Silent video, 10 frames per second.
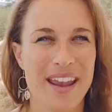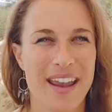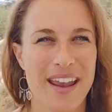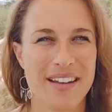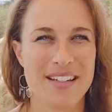
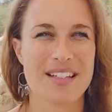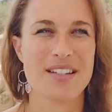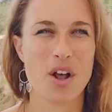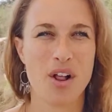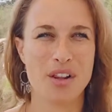And this
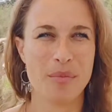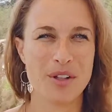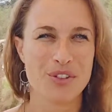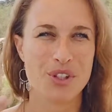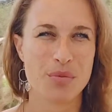is all
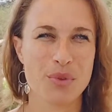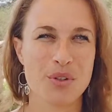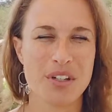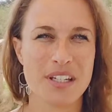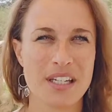about
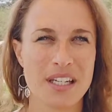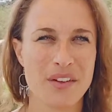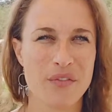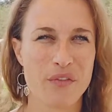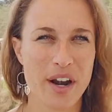
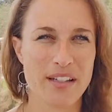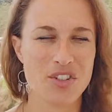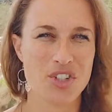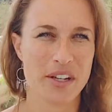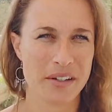community,
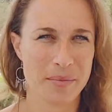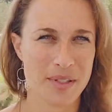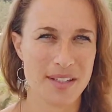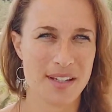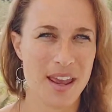
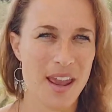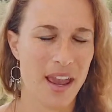friendships.